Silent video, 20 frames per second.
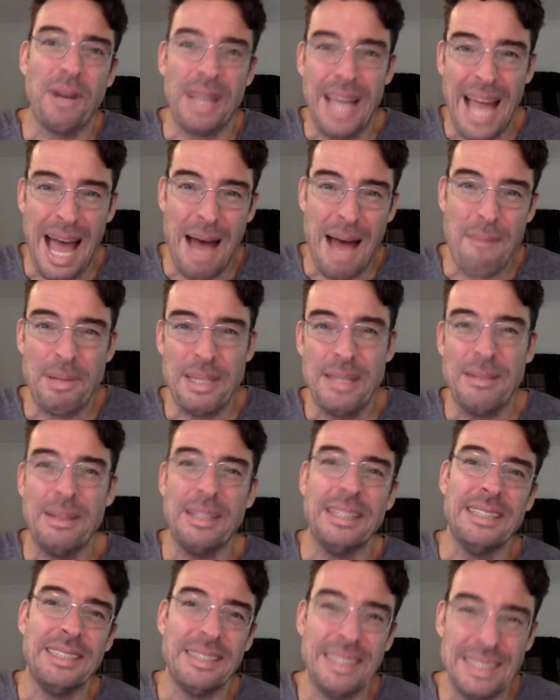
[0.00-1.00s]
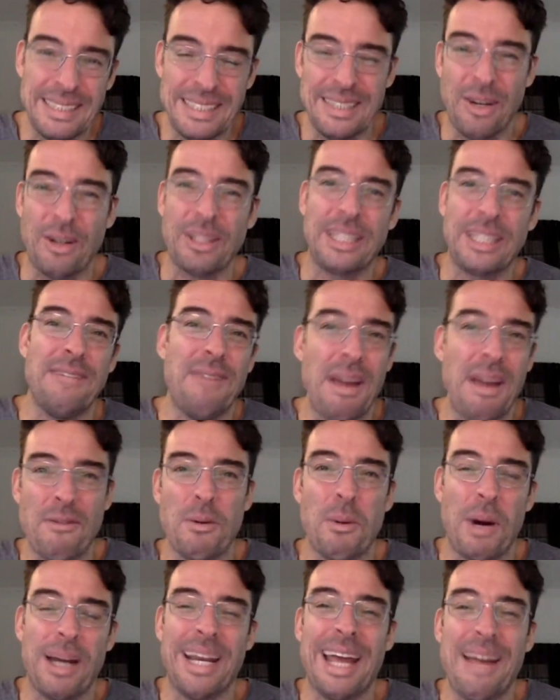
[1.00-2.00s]
happy and not give
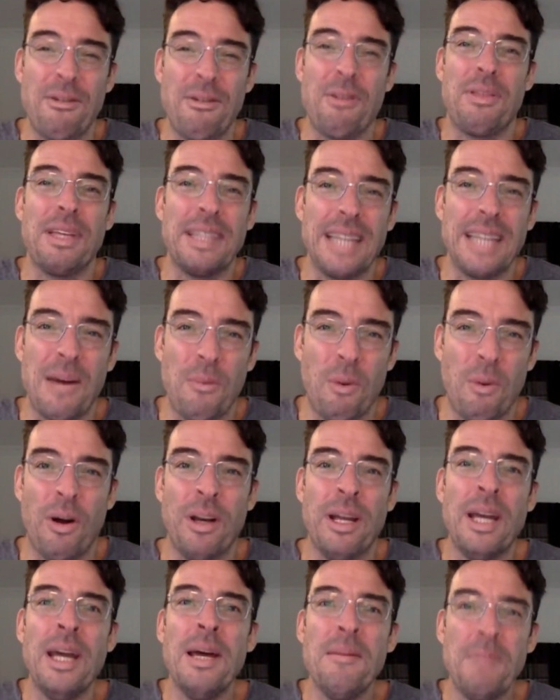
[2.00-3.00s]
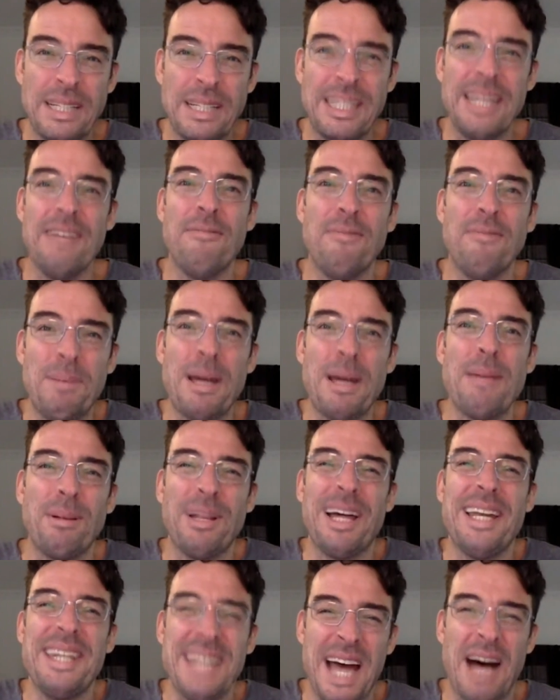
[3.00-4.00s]
everyone everything they want, but give people
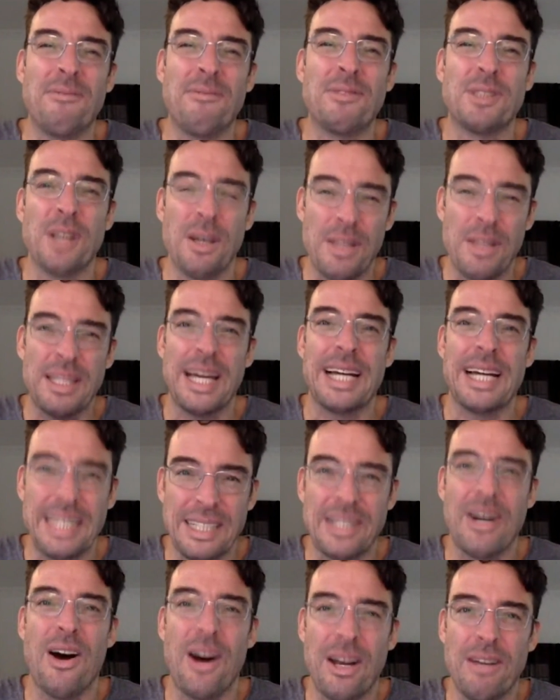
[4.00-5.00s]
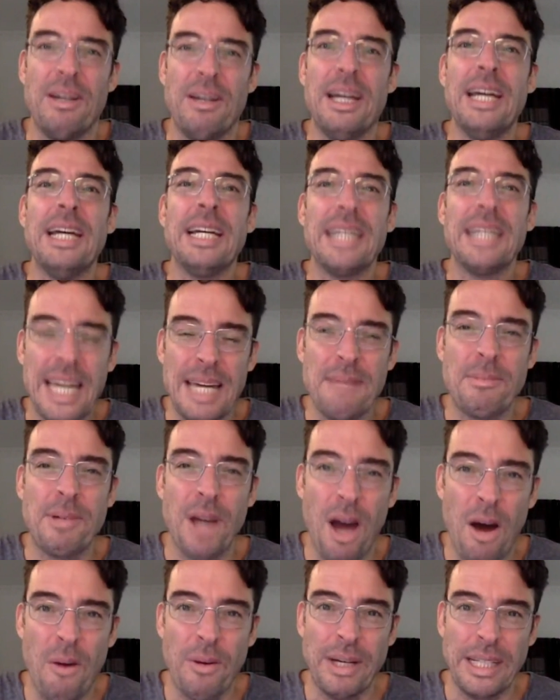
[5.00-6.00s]
enough so that they can kind of keep
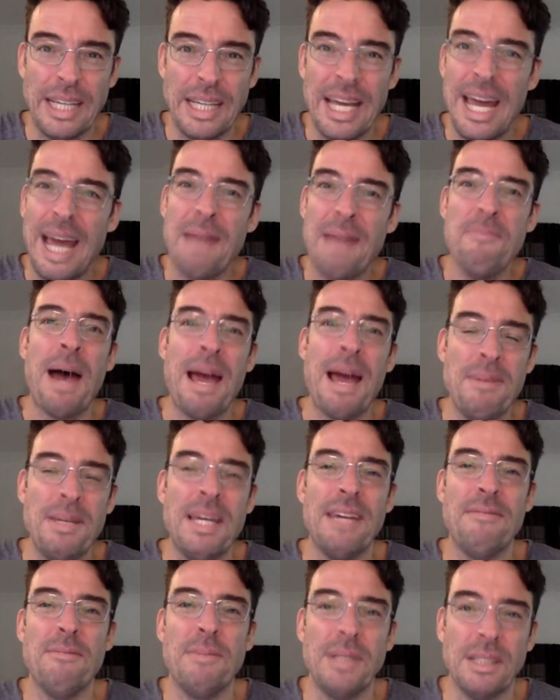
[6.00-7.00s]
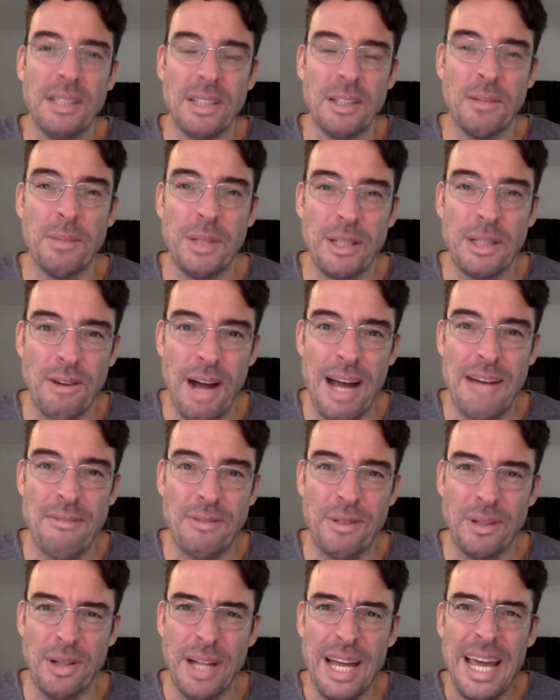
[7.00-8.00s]
going and maybe even be a little bit
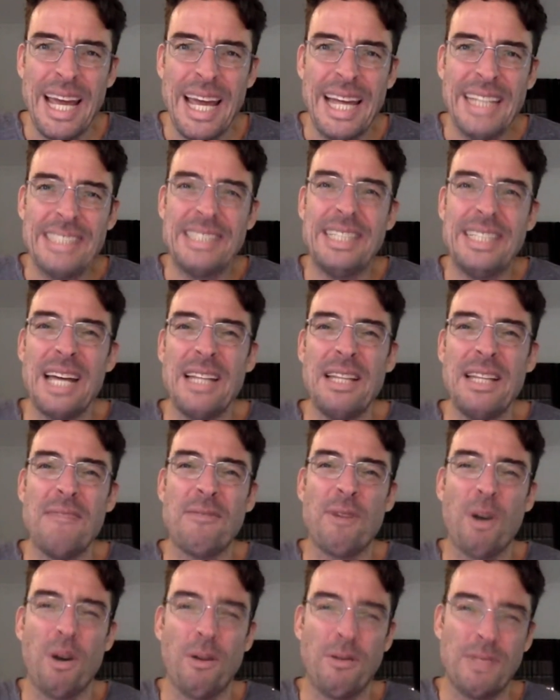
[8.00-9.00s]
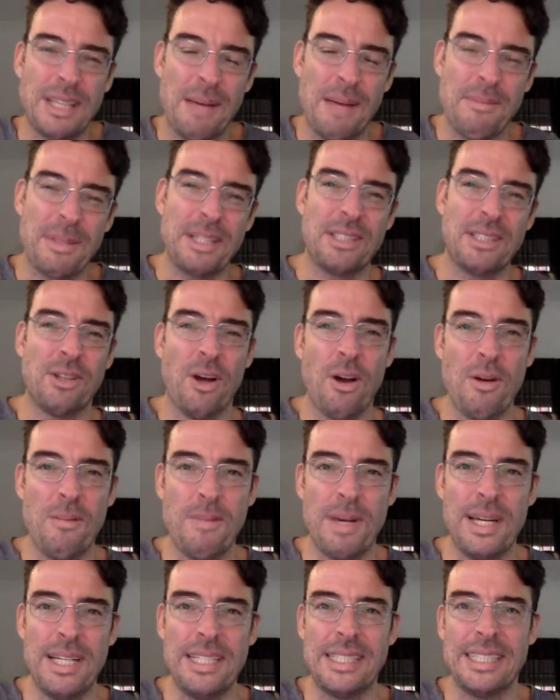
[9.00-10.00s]
grateful. Instead, they've gone for something so
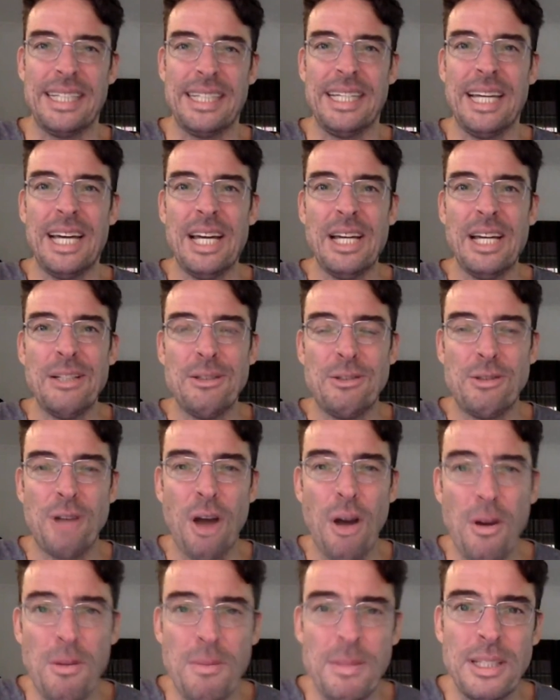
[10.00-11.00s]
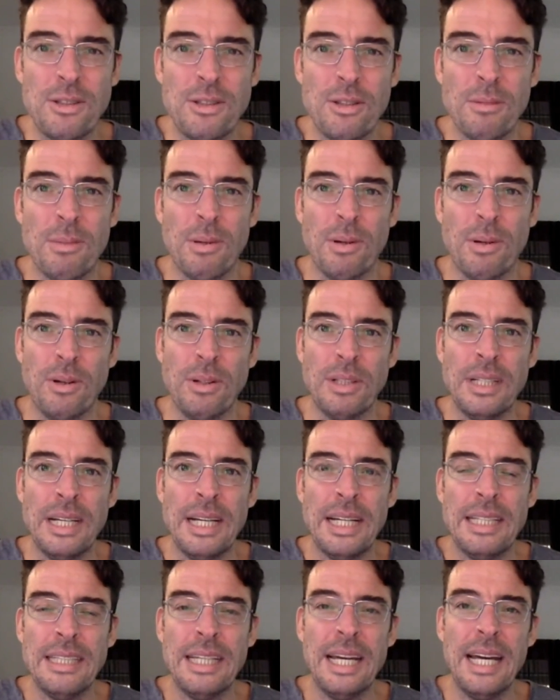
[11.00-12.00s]
measly, so miserable,
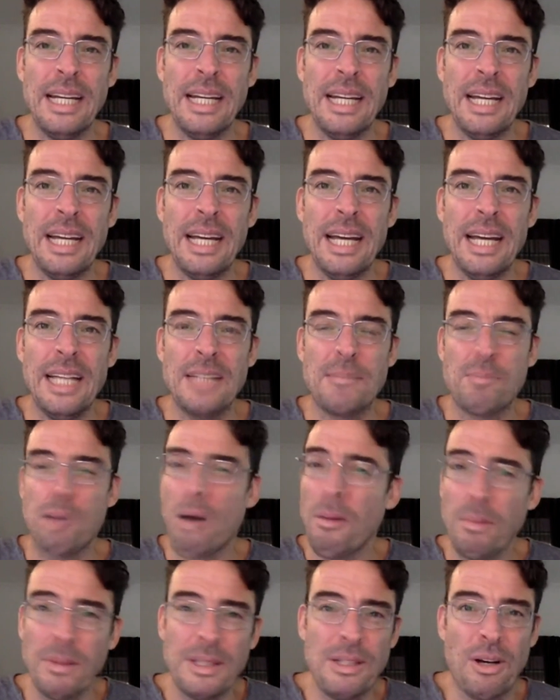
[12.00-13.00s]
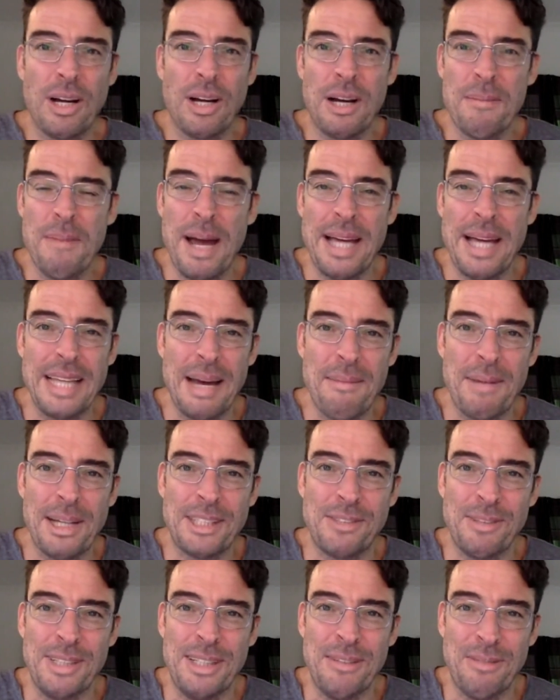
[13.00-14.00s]
that it's probably not going to make that much
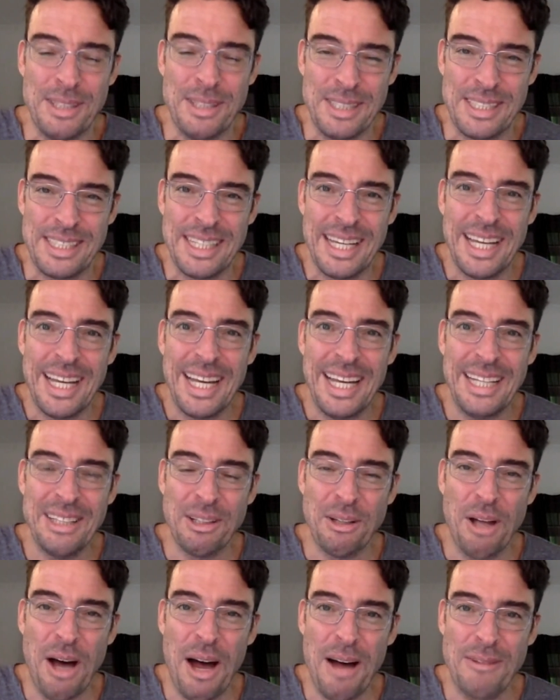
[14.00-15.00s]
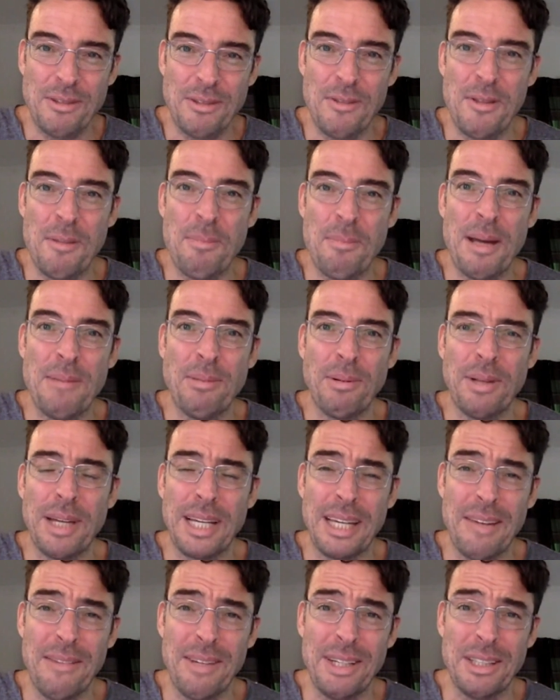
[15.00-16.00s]
of a difference in the lives of the people they're
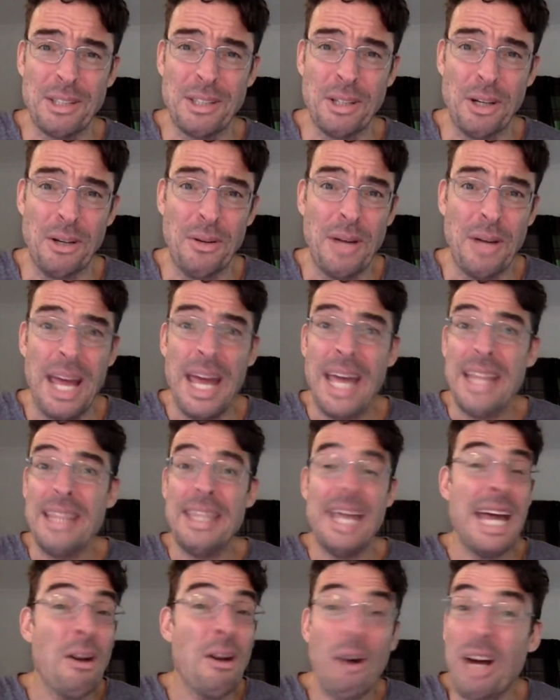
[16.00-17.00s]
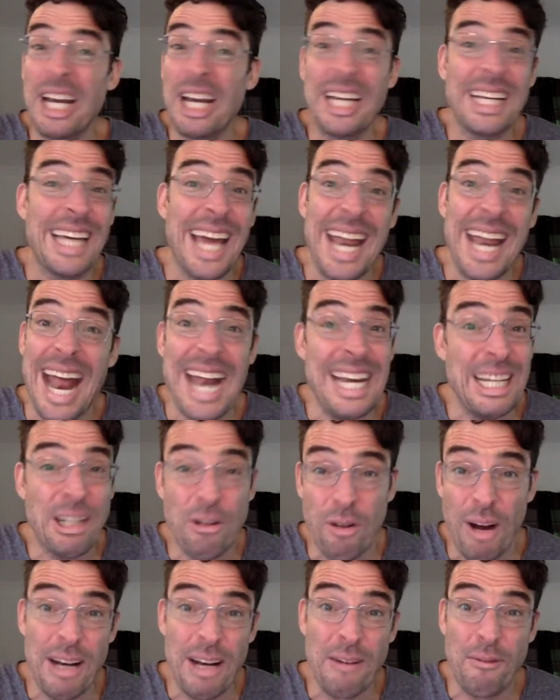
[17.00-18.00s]
giving it to. They're not going to get any
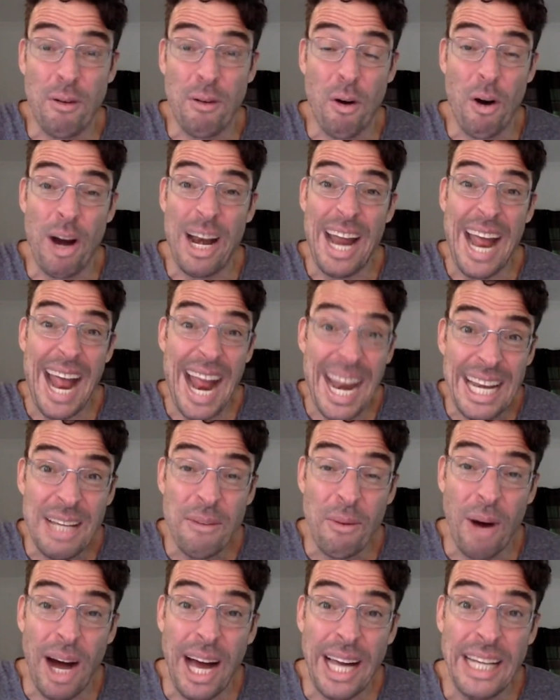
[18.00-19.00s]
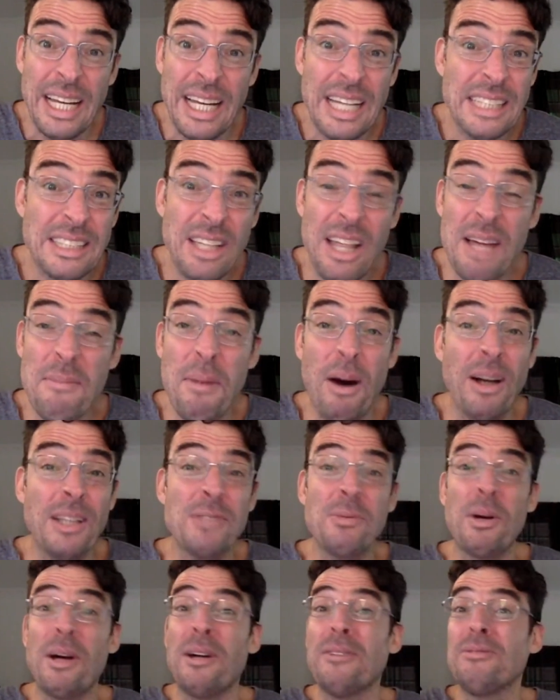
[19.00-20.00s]
credit for it anyway, so they might as
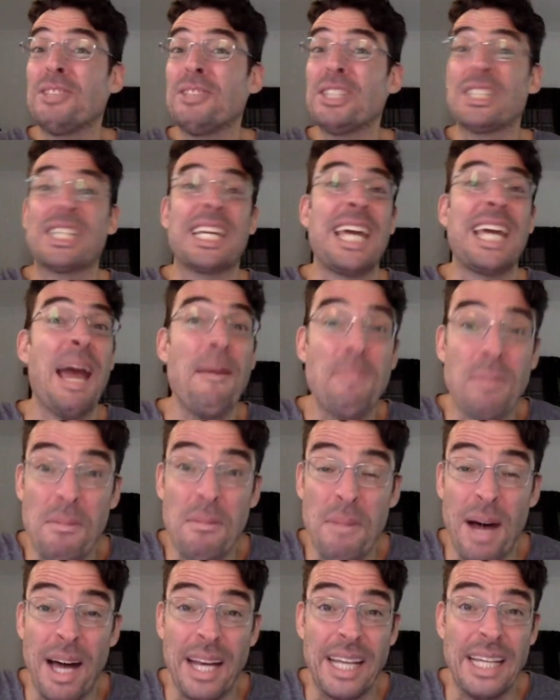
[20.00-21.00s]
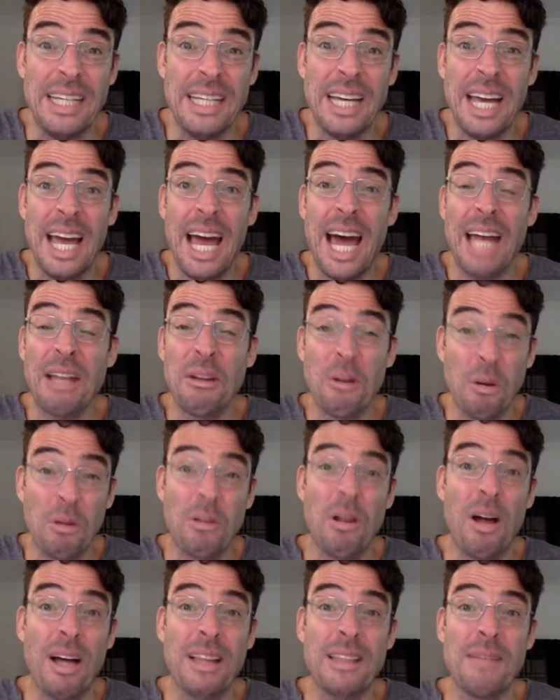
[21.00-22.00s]
well have just kept the money and look
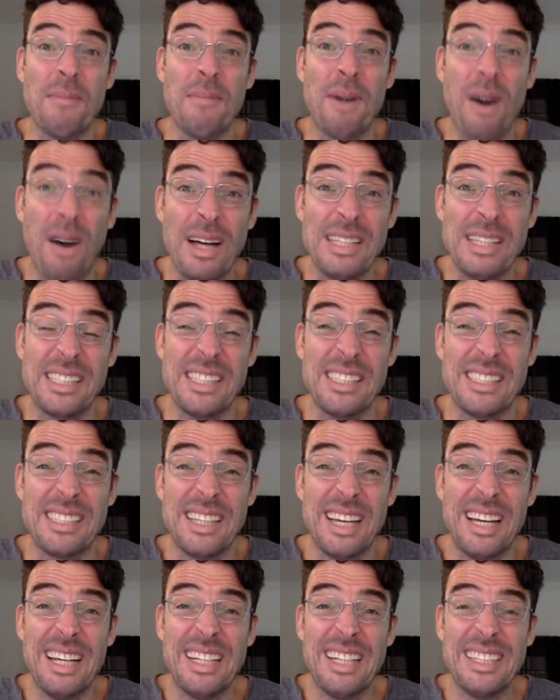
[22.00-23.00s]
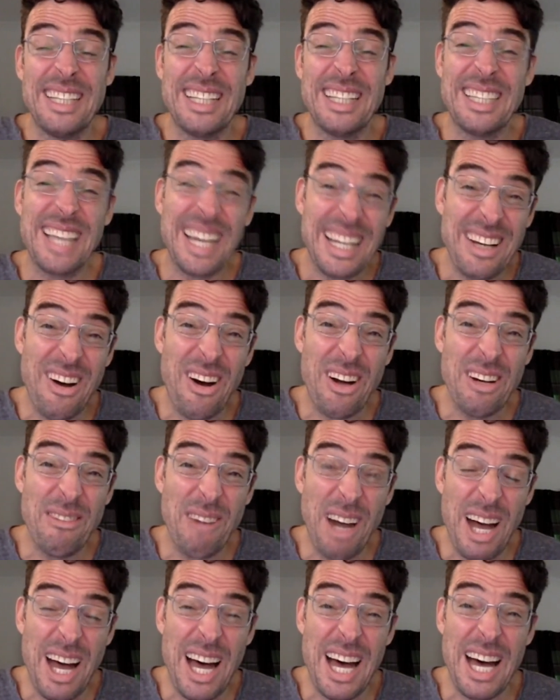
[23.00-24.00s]
like the misers that they kind of
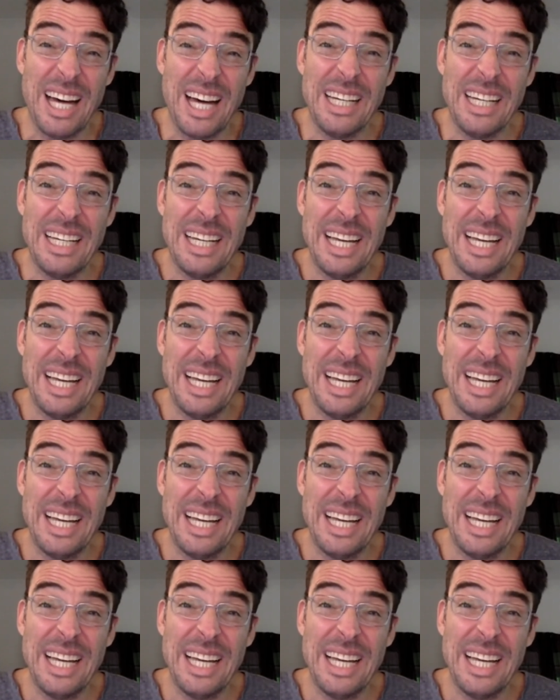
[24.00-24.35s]
are.